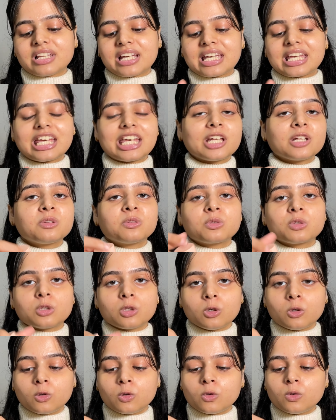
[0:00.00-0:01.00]
like Halo
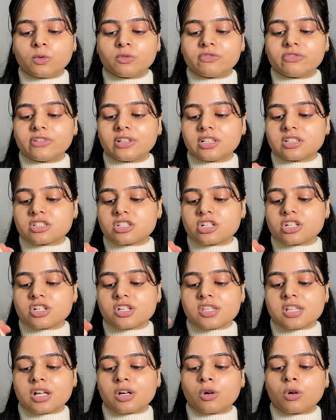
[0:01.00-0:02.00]
Glow
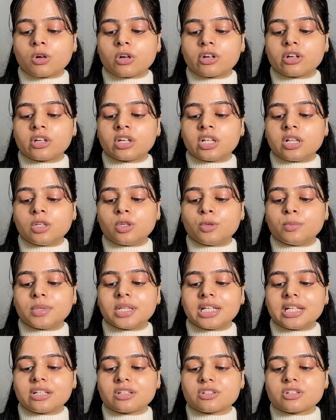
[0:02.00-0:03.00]
filters or
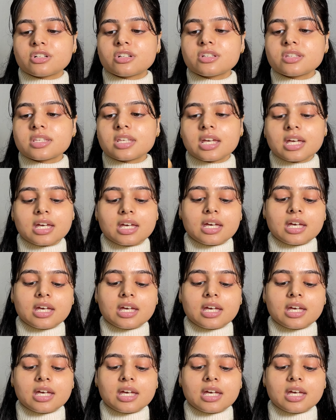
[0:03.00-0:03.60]
illuminators